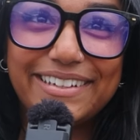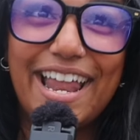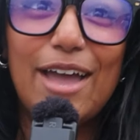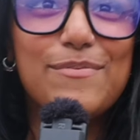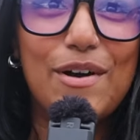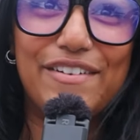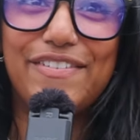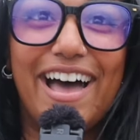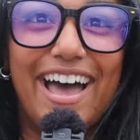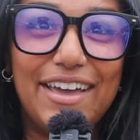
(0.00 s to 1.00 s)
9.5.
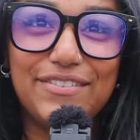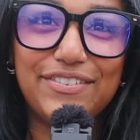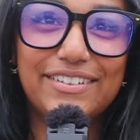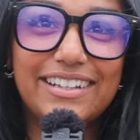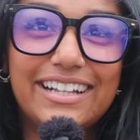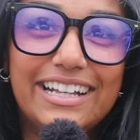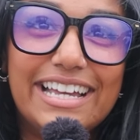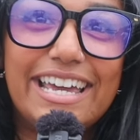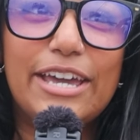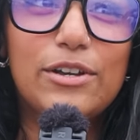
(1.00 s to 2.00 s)
9.5.
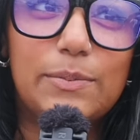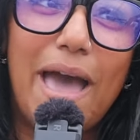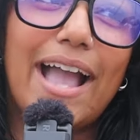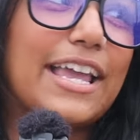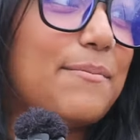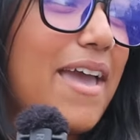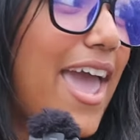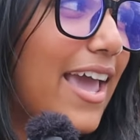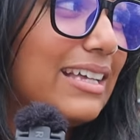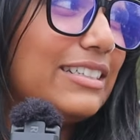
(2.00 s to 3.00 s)
9.5? It was back in
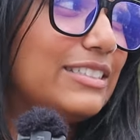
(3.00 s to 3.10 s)
May.